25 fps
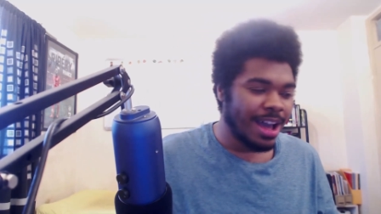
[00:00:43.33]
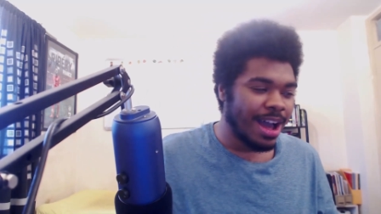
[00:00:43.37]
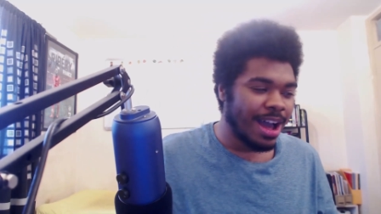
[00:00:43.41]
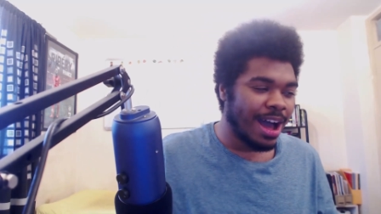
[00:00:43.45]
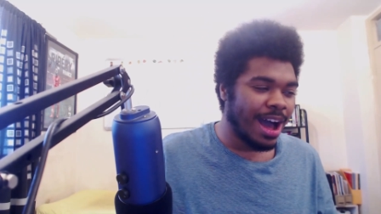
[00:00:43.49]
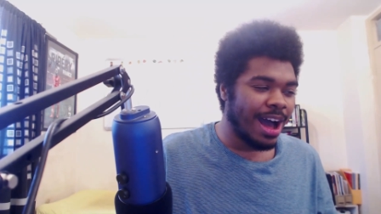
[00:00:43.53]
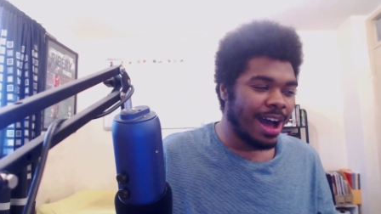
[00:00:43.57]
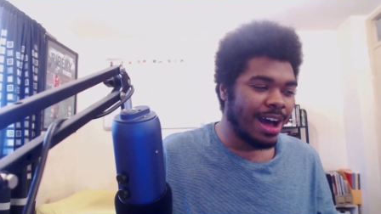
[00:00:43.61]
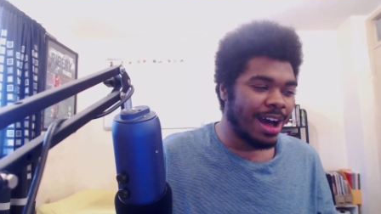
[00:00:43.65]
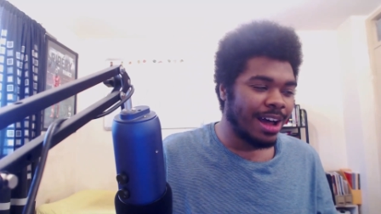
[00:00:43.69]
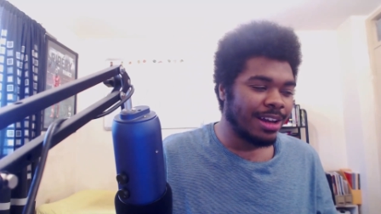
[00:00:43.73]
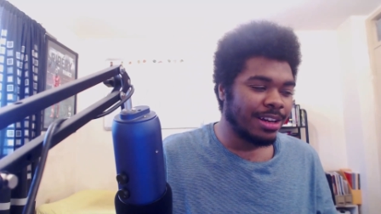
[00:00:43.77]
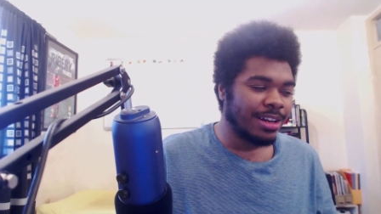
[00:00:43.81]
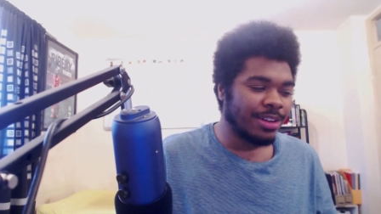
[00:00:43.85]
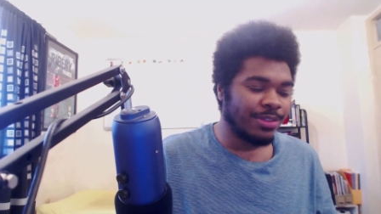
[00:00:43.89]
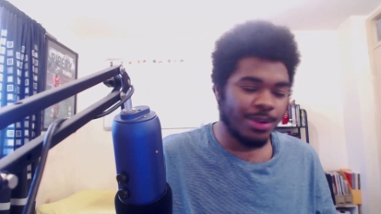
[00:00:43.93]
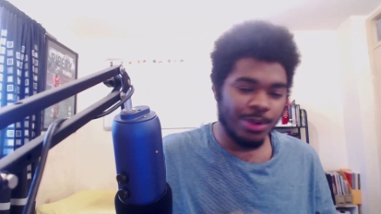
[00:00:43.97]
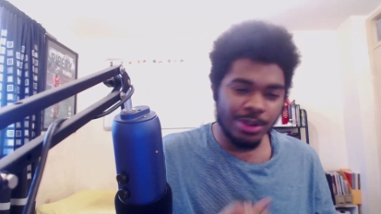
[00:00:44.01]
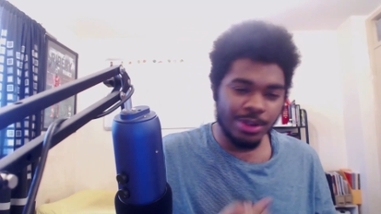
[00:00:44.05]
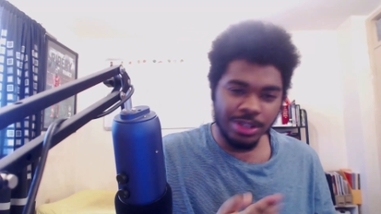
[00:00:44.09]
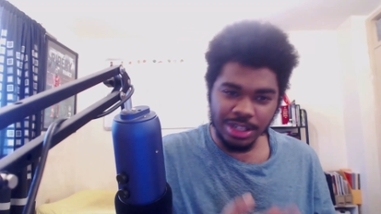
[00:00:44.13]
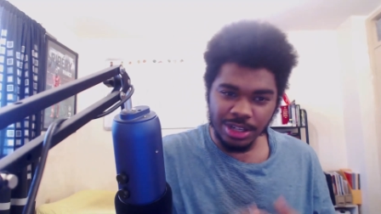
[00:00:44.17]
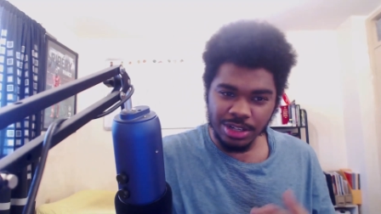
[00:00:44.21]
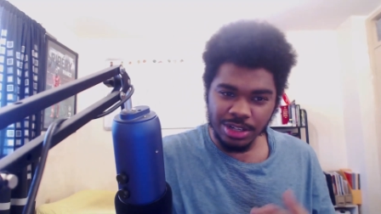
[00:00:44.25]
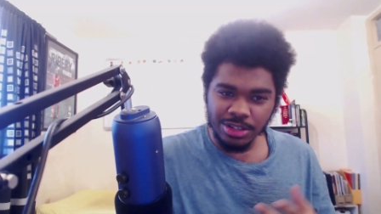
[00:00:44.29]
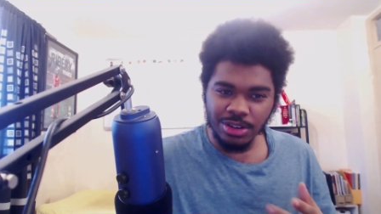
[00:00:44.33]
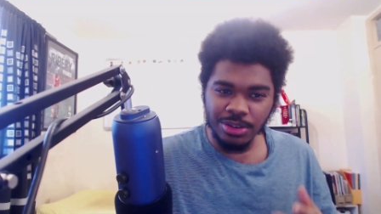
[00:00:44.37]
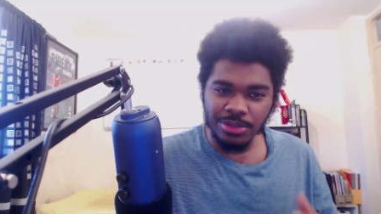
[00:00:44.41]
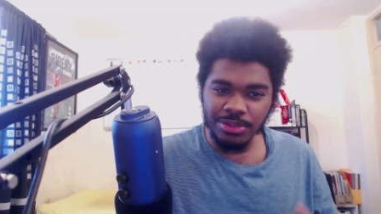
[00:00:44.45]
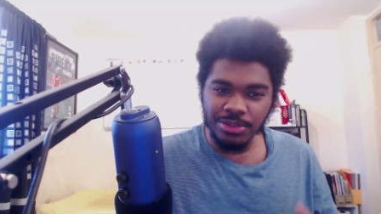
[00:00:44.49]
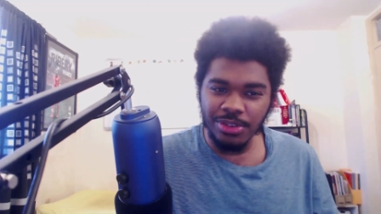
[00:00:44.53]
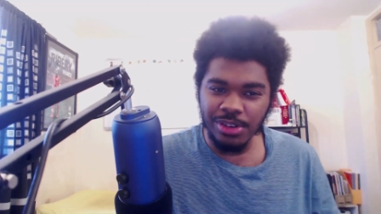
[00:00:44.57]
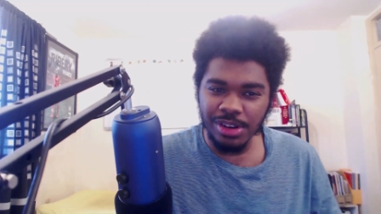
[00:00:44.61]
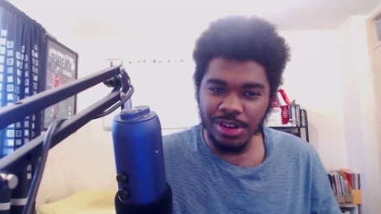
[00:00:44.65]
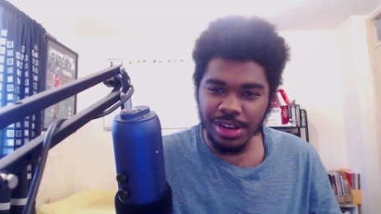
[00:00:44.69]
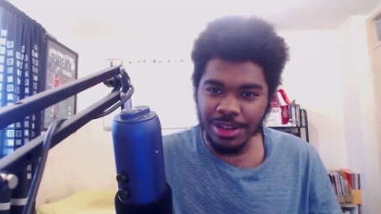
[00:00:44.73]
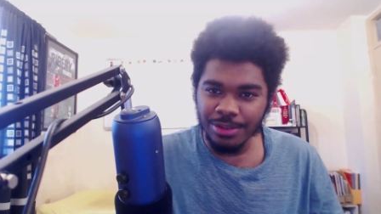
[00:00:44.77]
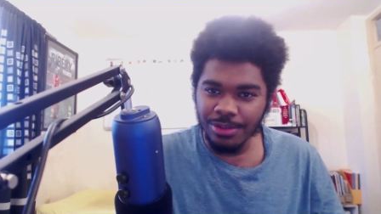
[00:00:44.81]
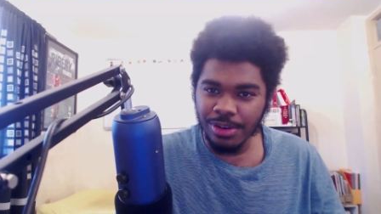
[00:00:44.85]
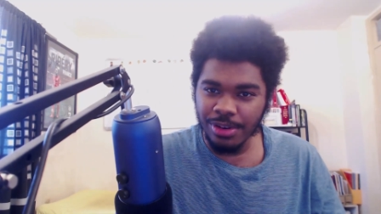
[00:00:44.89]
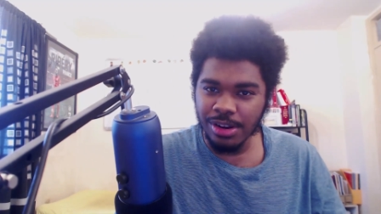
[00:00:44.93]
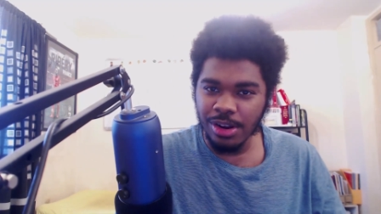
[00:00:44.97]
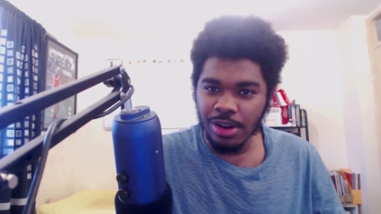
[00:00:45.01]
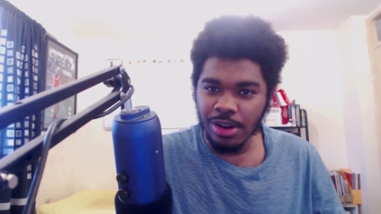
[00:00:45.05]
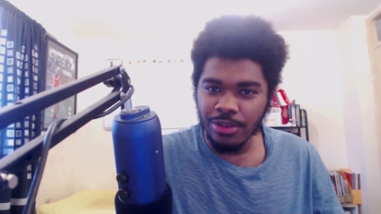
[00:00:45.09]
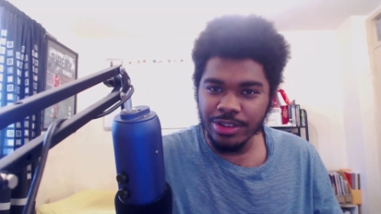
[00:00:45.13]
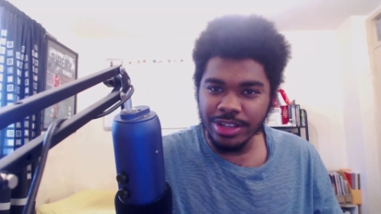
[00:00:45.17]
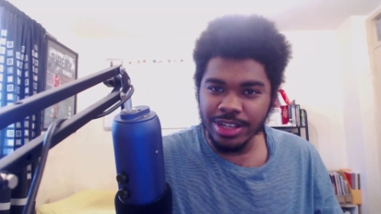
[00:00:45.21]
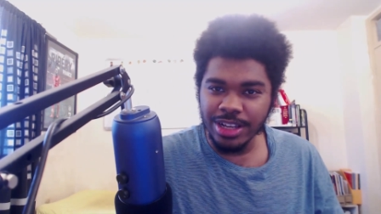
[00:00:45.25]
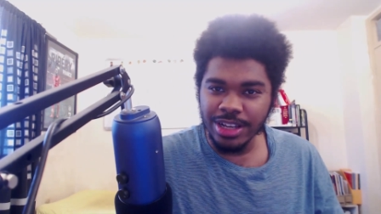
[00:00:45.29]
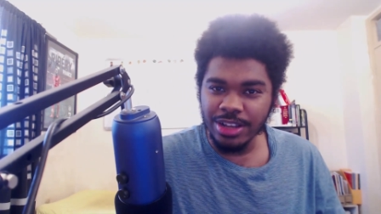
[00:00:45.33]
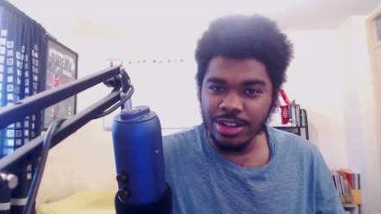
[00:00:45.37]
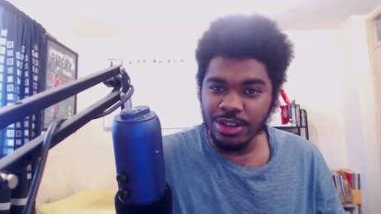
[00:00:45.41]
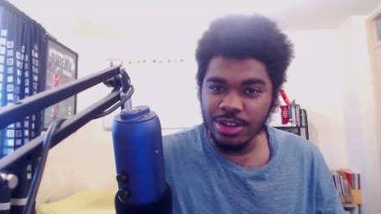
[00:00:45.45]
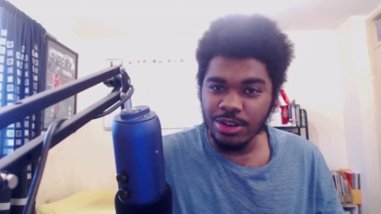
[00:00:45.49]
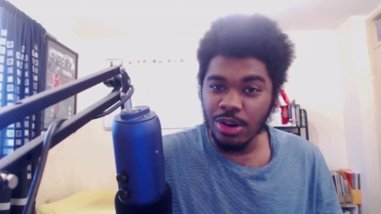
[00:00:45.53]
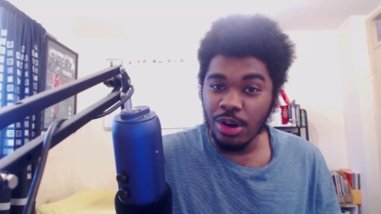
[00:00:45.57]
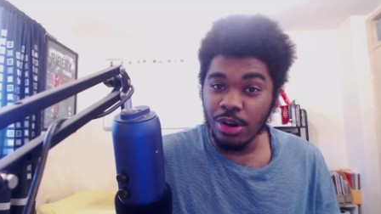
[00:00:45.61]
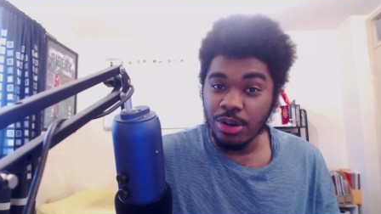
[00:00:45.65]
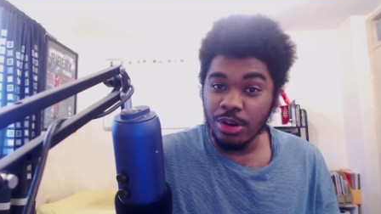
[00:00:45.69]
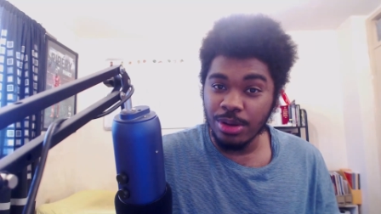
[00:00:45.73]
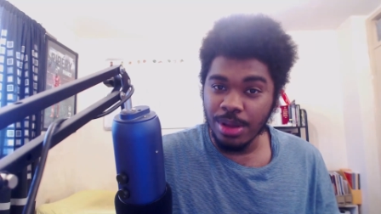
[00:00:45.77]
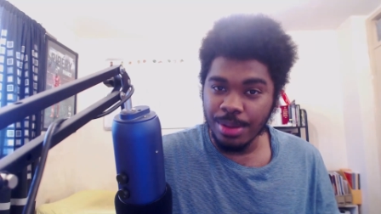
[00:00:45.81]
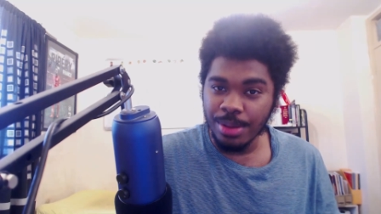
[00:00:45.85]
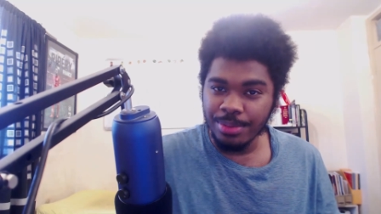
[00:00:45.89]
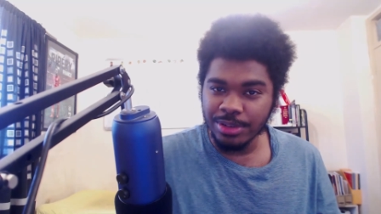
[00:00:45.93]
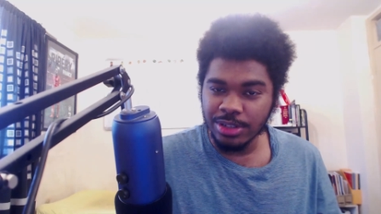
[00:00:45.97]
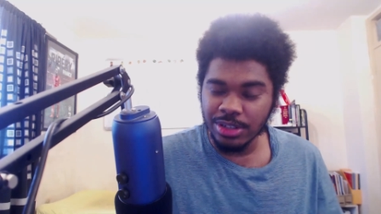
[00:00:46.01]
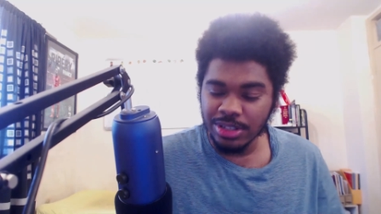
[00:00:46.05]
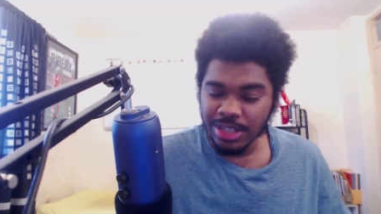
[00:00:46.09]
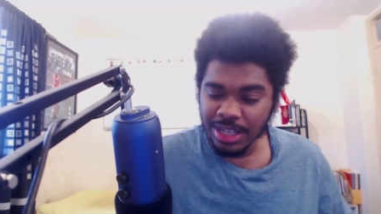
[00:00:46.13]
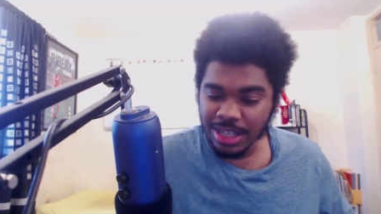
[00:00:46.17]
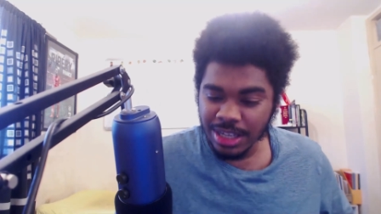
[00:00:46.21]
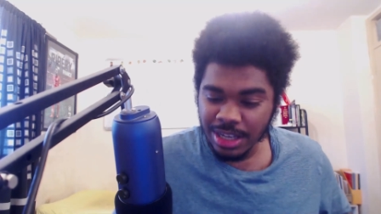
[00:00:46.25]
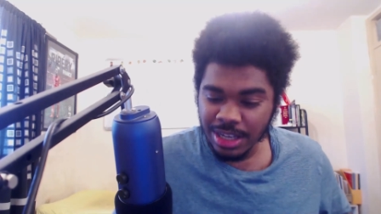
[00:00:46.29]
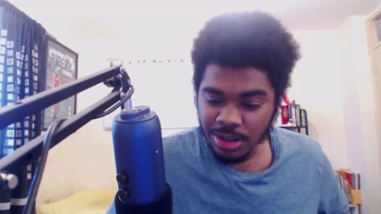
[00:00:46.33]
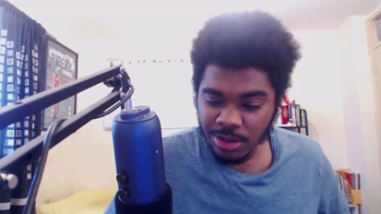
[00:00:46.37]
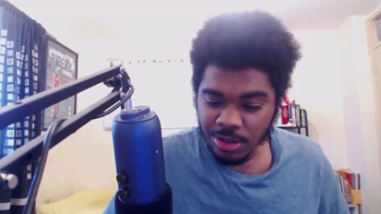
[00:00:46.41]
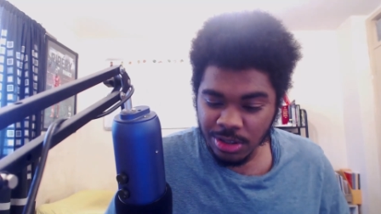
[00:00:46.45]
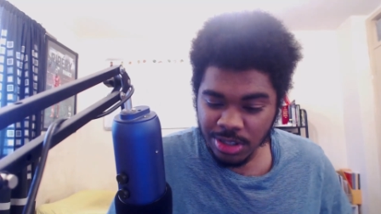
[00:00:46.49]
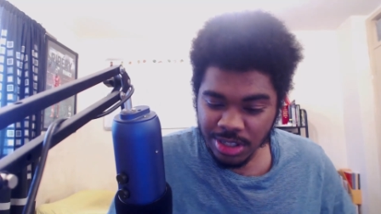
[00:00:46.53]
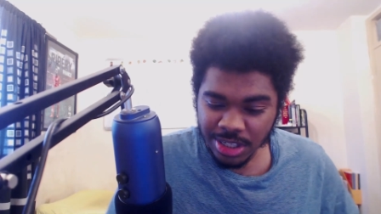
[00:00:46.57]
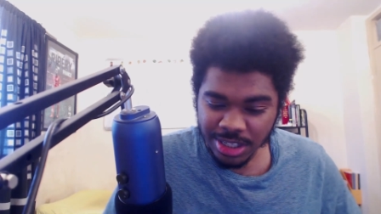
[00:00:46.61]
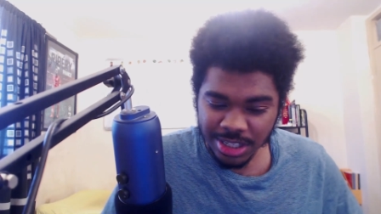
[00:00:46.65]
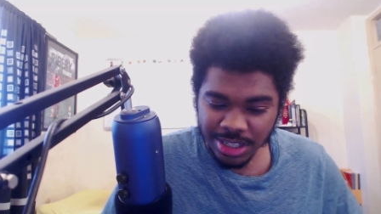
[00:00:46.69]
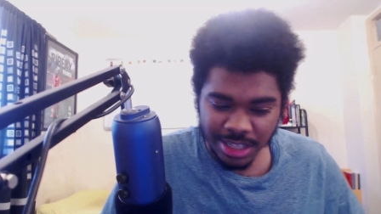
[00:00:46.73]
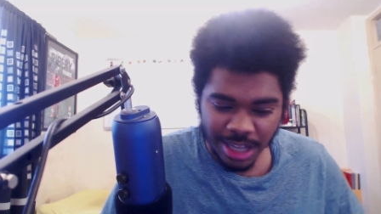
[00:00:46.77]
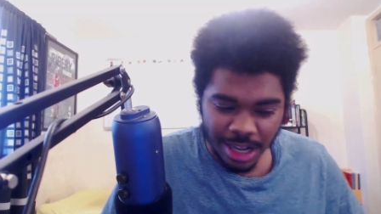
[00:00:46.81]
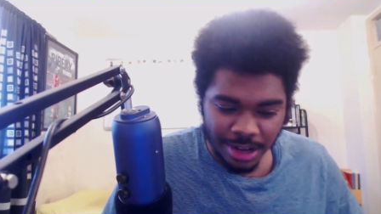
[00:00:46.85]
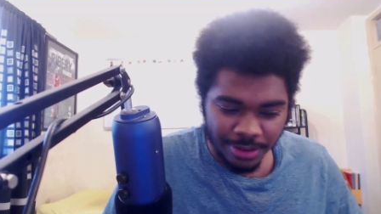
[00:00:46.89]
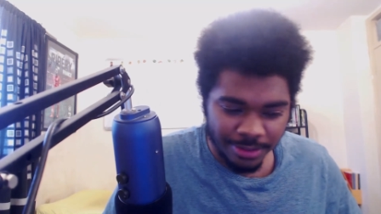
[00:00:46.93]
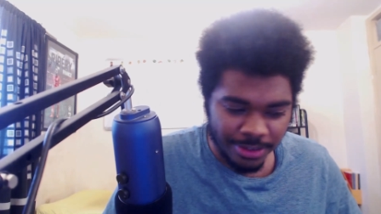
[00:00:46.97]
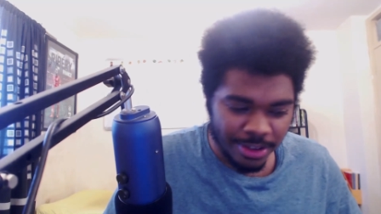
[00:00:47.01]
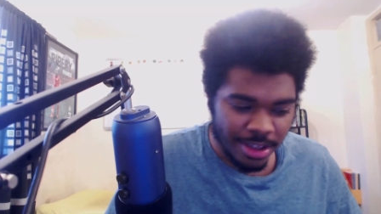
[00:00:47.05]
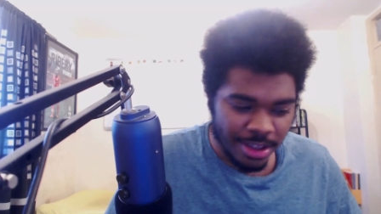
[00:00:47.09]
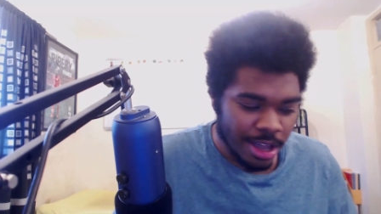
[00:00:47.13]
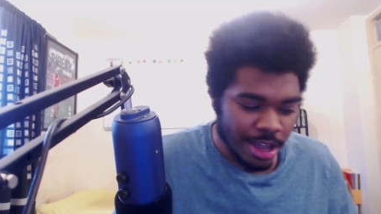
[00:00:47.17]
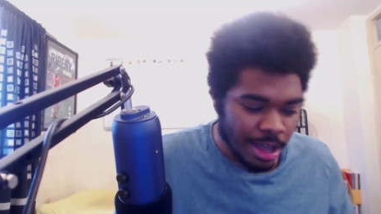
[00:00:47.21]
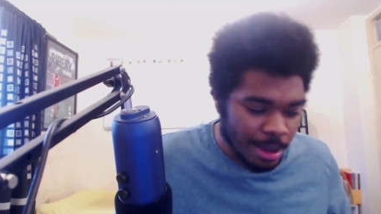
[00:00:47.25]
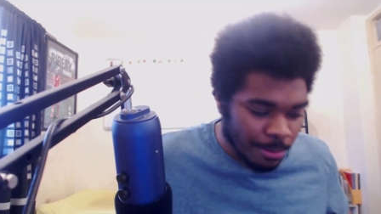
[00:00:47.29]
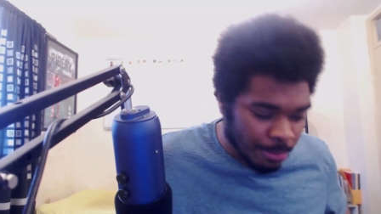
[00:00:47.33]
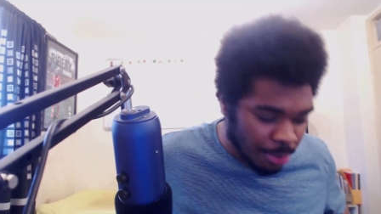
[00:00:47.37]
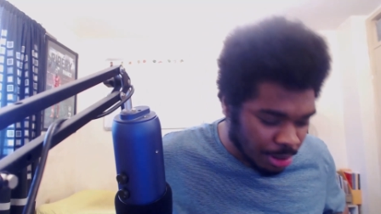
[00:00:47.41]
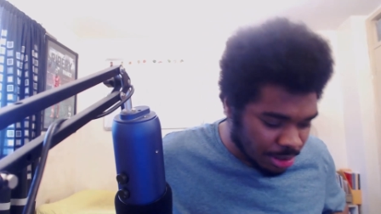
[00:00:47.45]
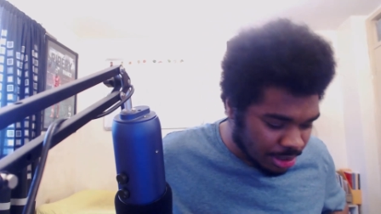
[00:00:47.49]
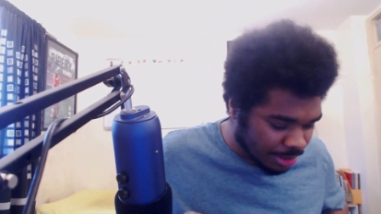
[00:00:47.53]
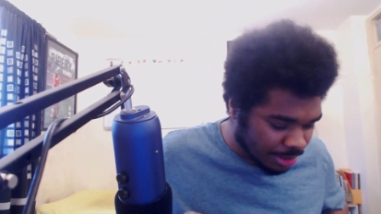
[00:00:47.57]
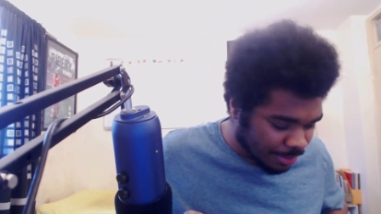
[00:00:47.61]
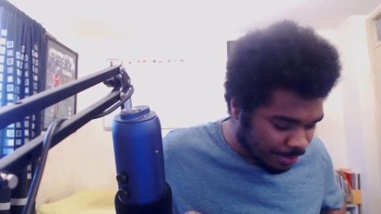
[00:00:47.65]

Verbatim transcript: And if you're watching this on full length, well, obviously you're able to sync it yourself. But